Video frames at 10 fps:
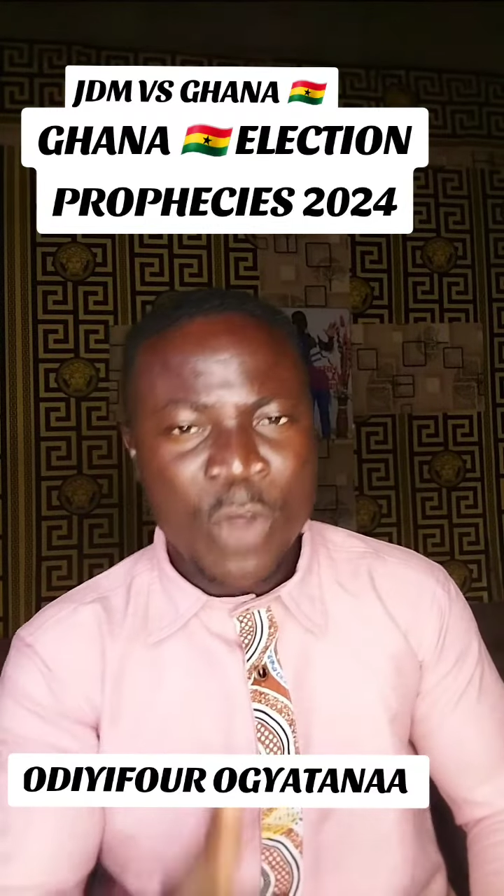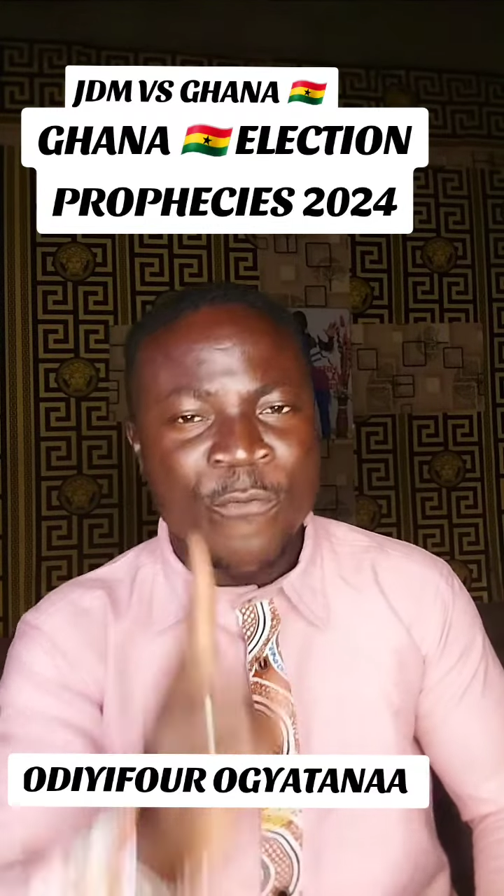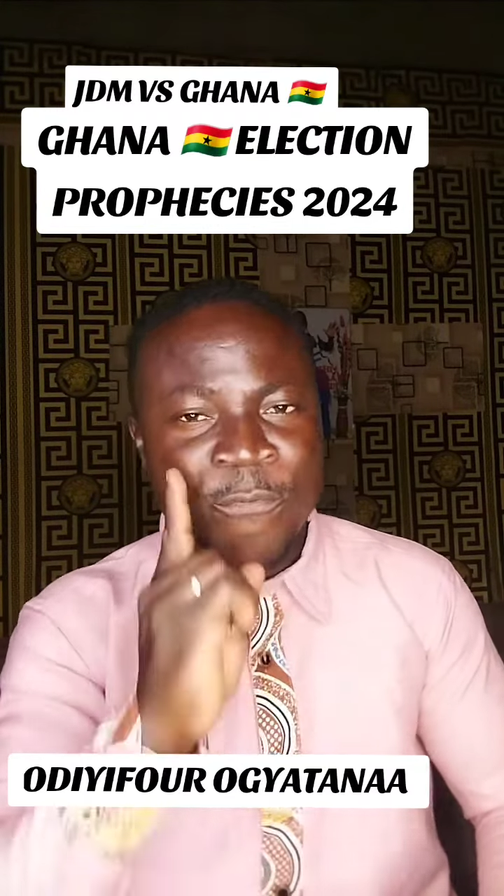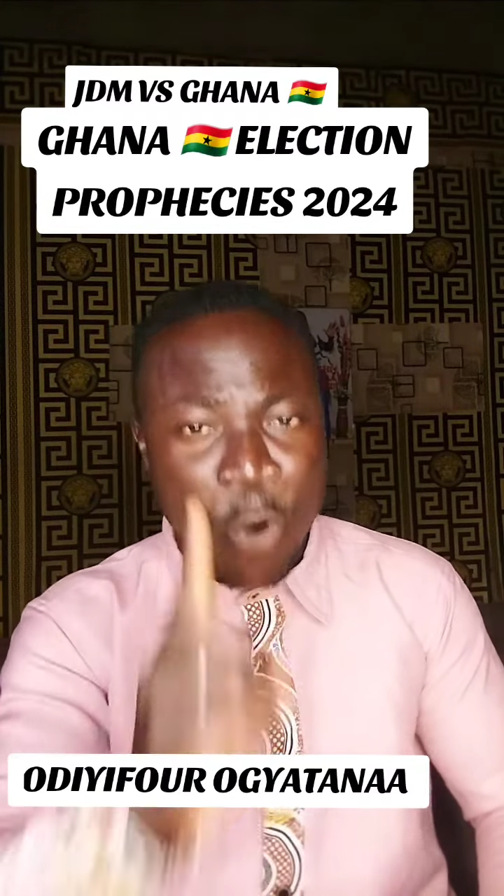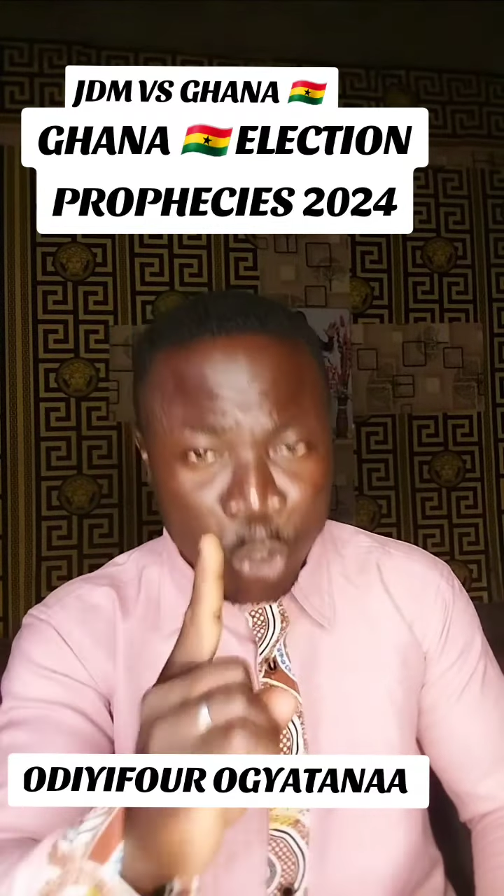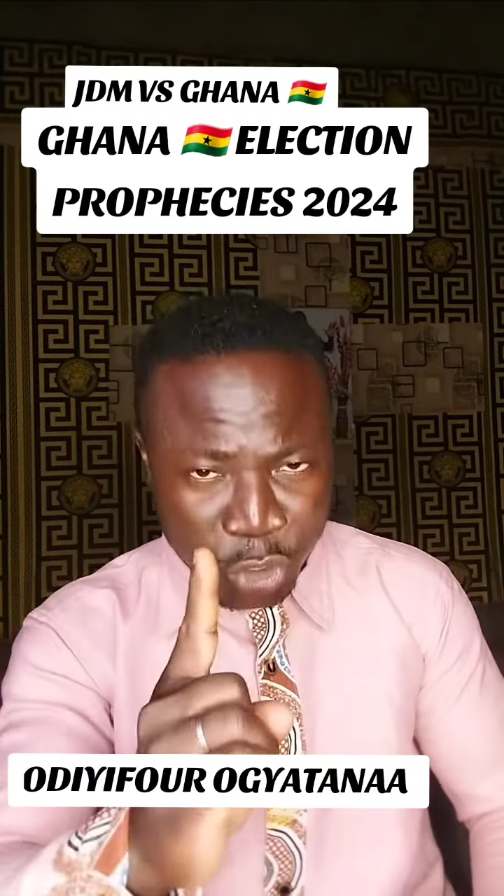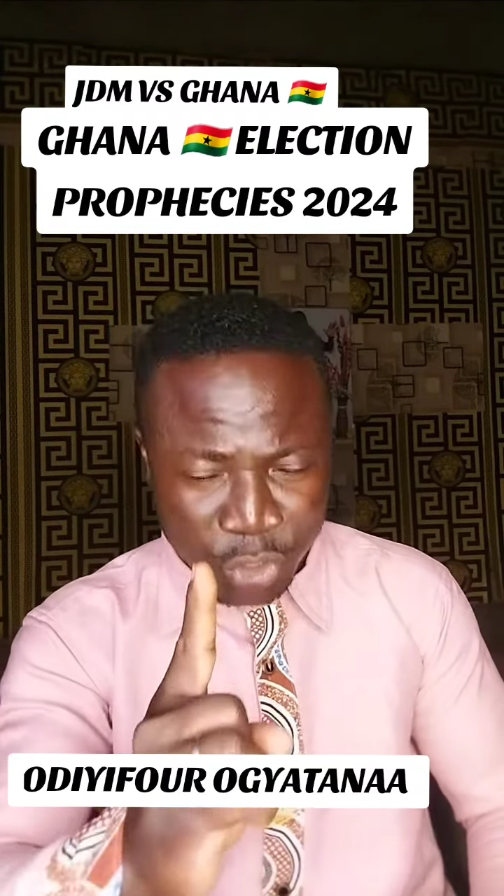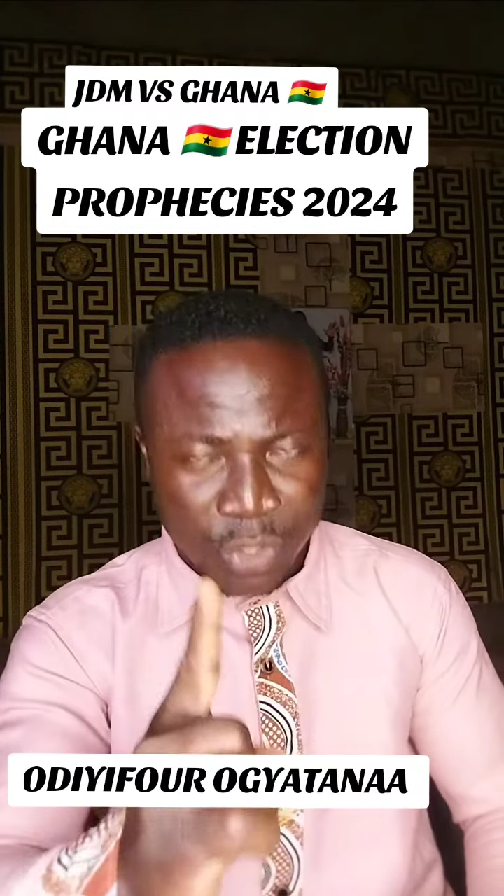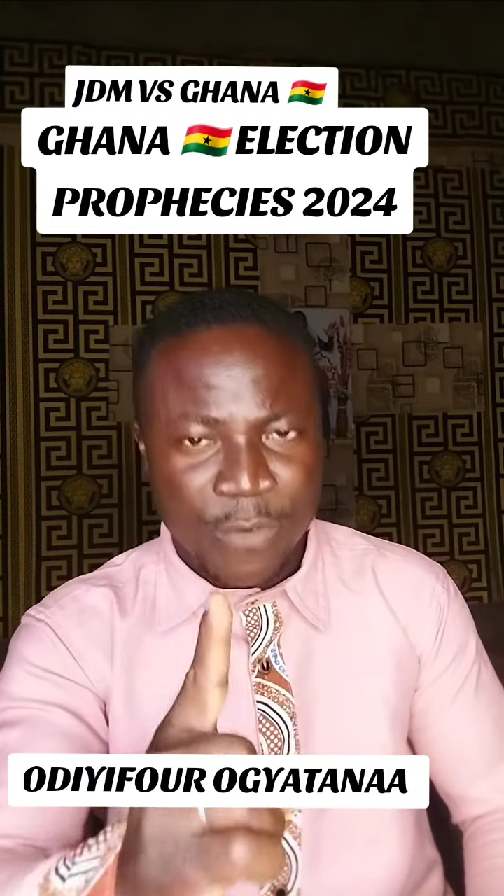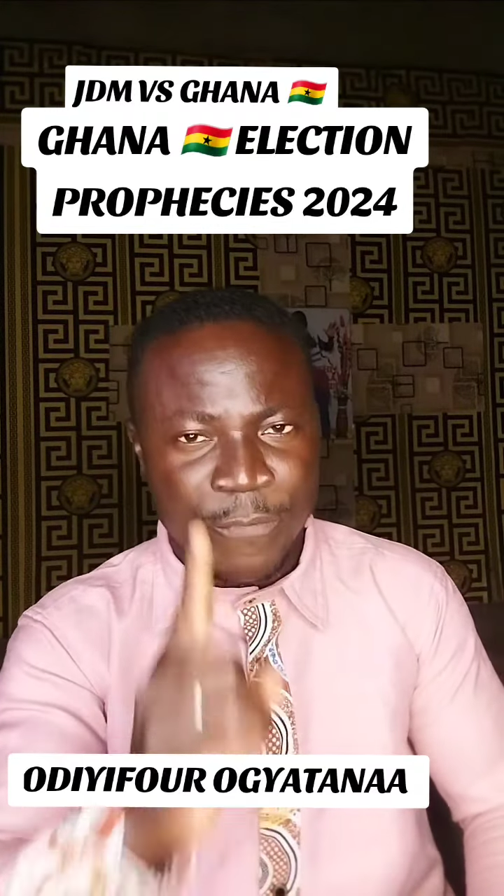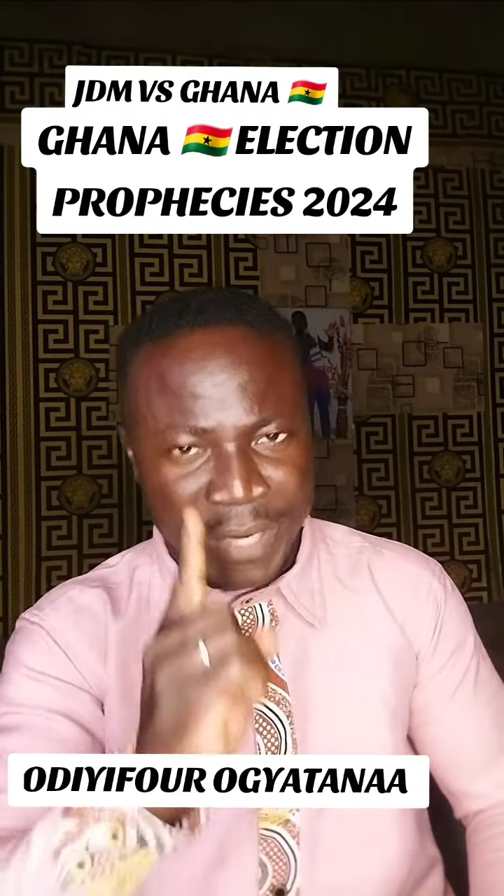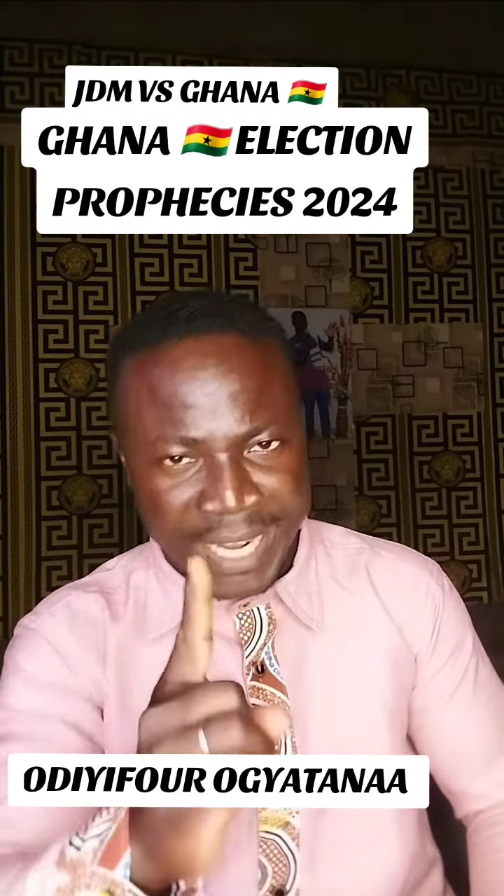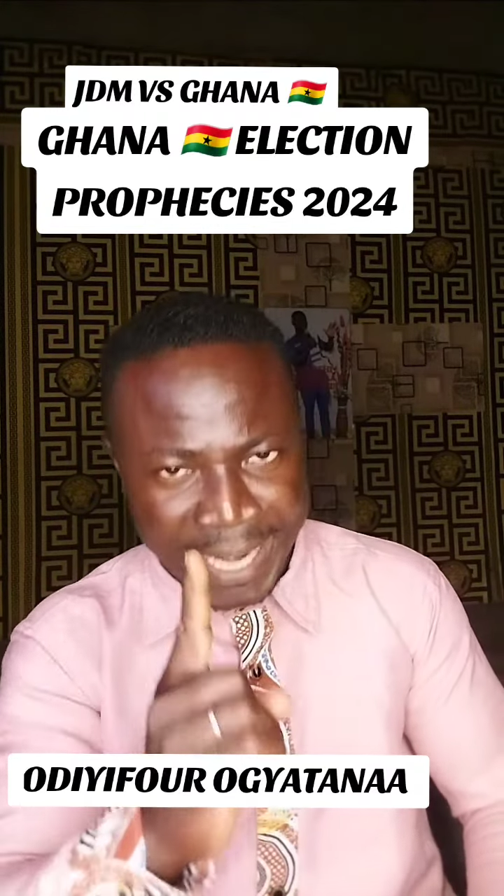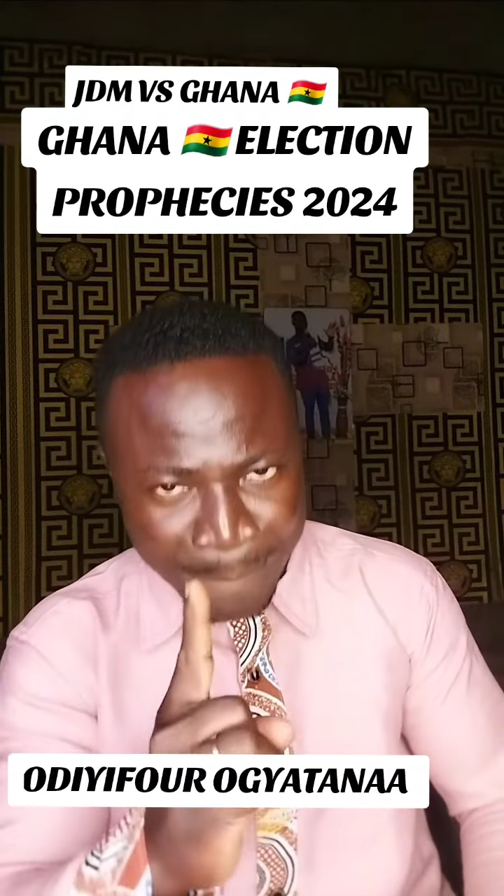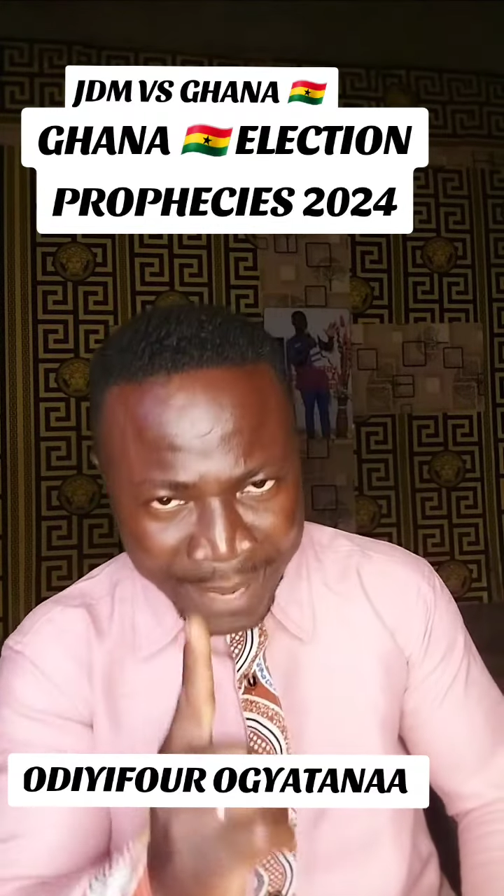Vote for
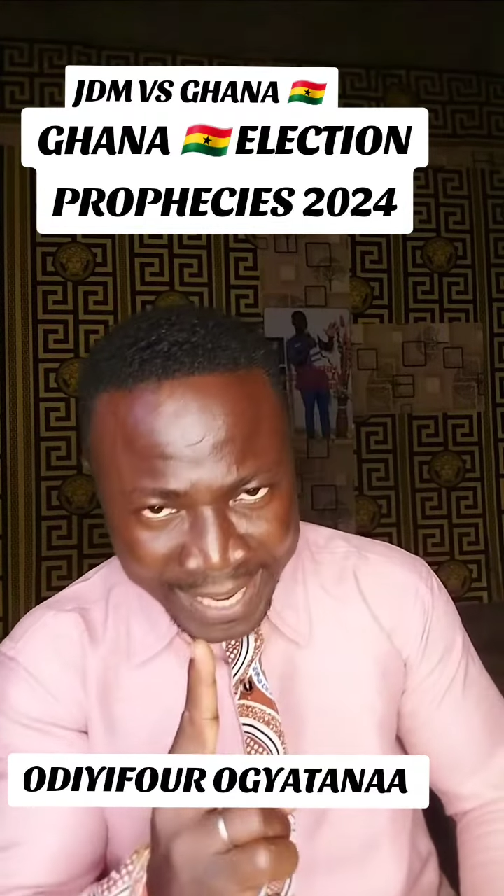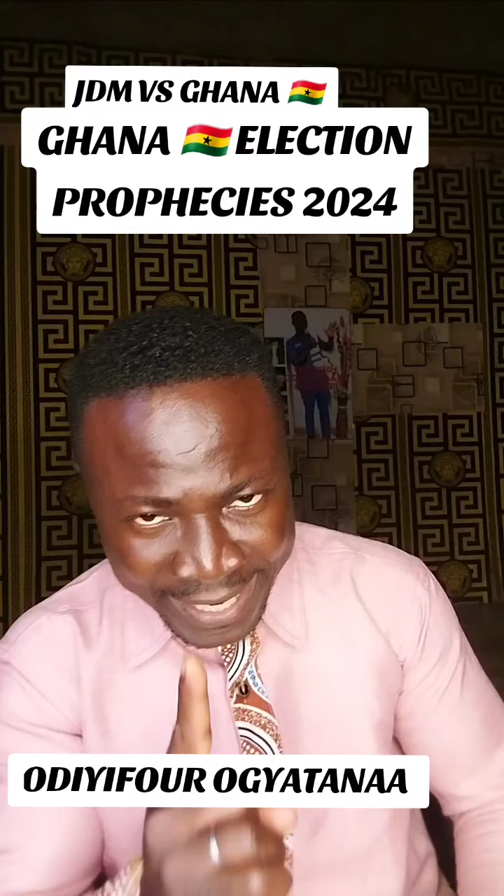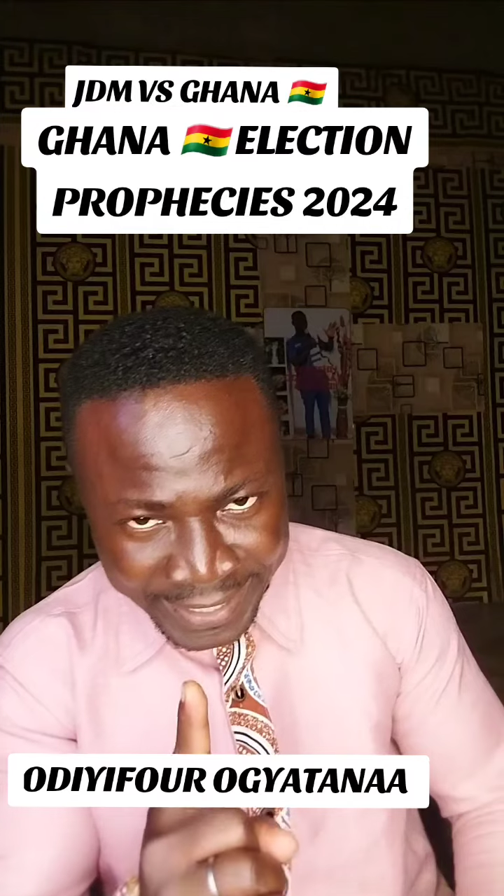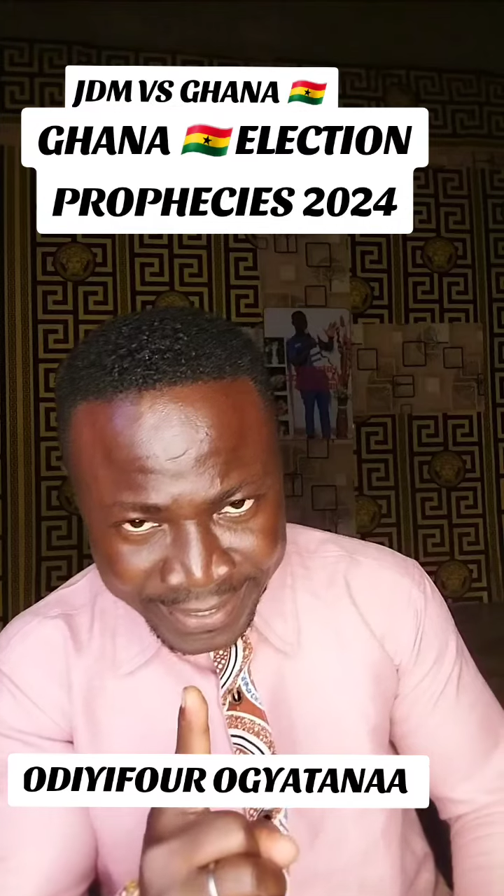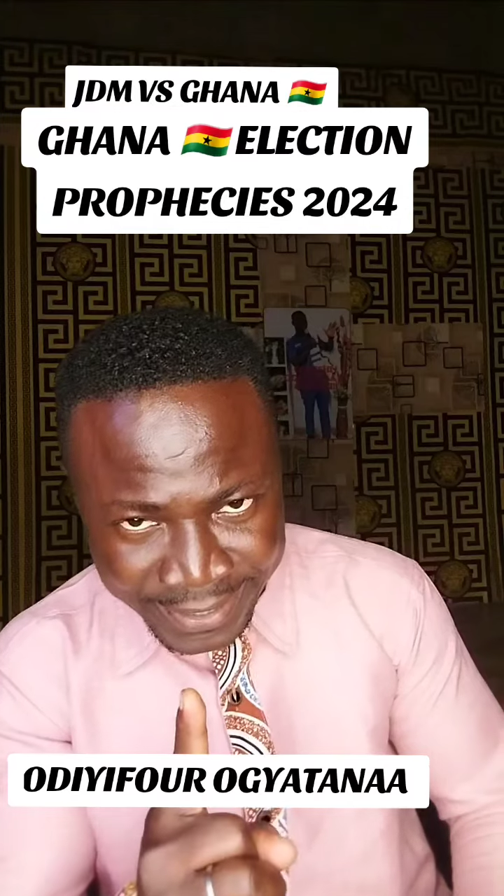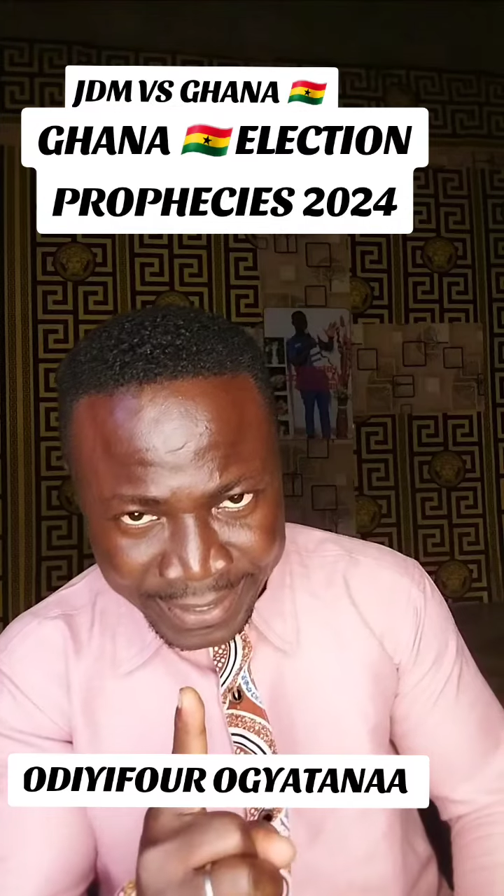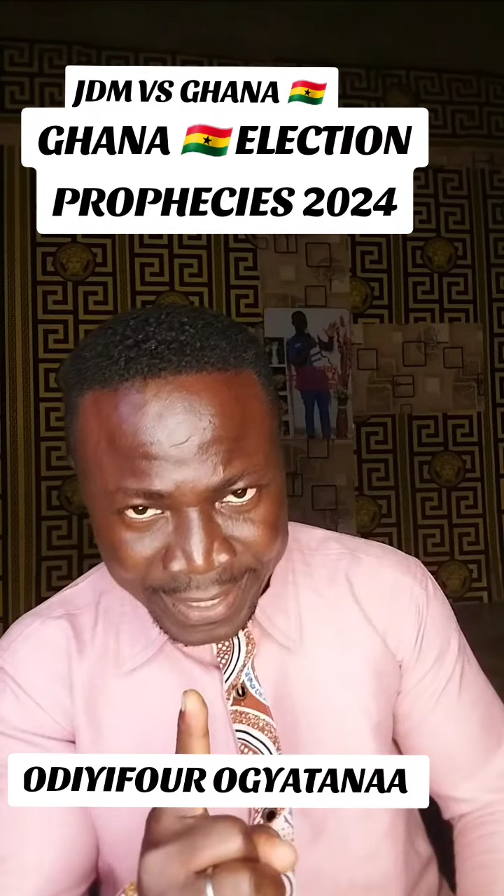the number 8.